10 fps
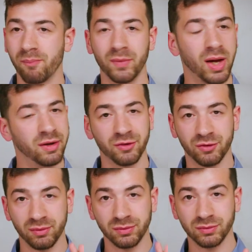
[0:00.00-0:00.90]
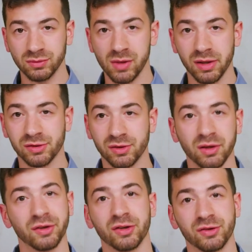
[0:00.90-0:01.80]
That is
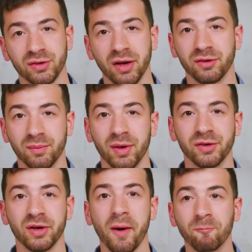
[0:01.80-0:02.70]
delicious. That is amazing.